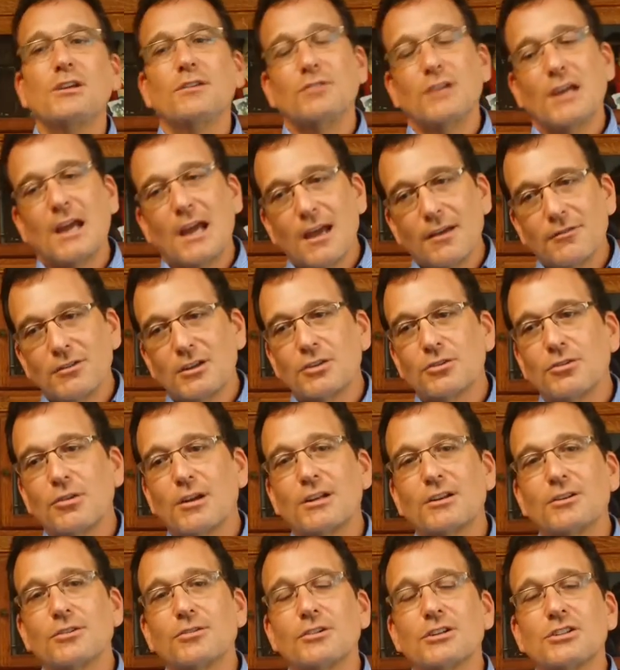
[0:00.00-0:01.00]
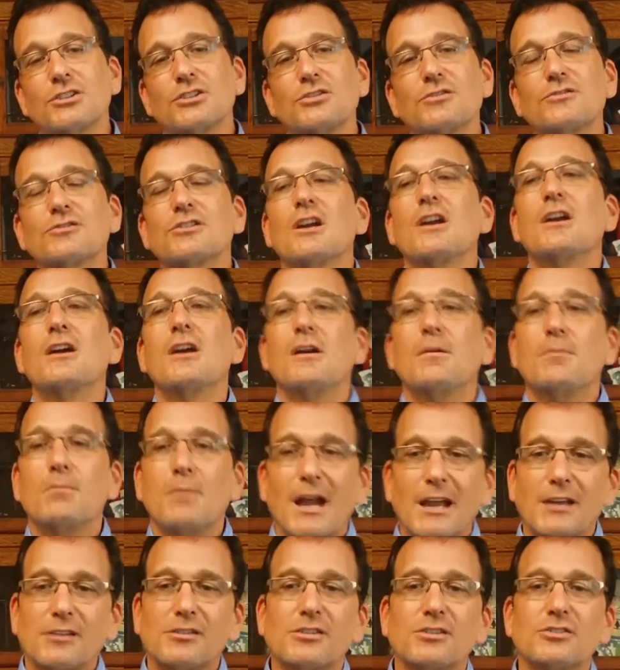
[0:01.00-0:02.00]
if you're having creditor issues,
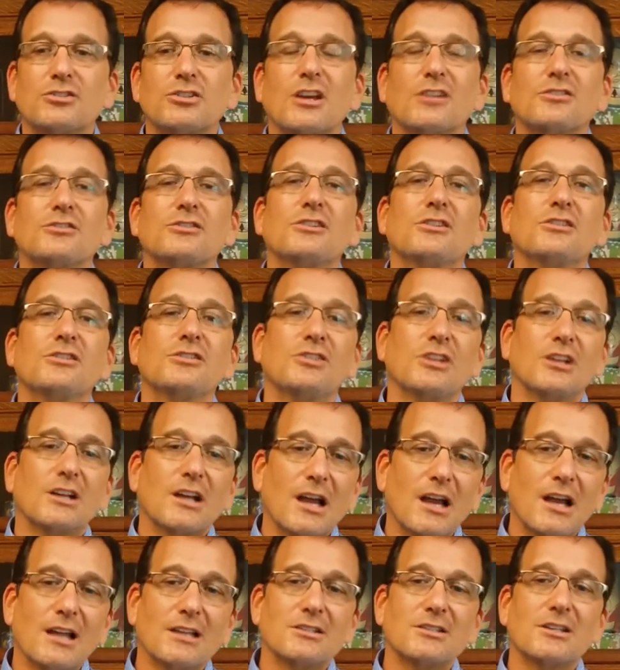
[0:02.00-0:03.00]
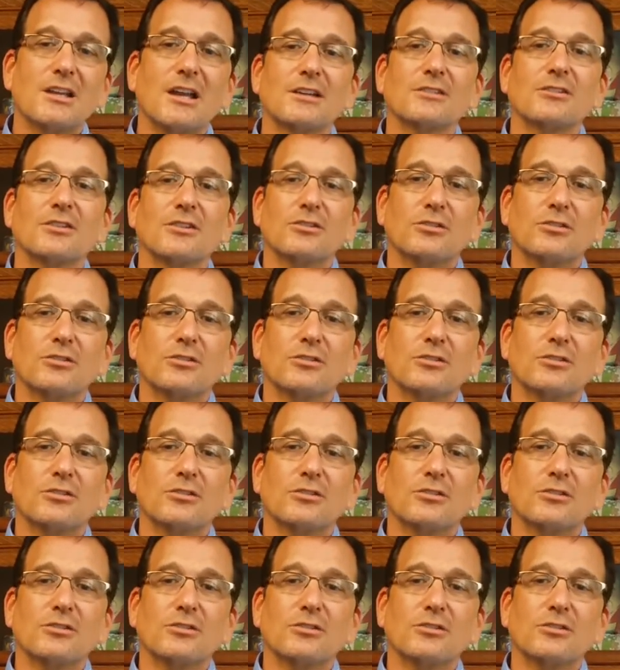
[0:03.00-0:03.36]
my suggestion is you contact a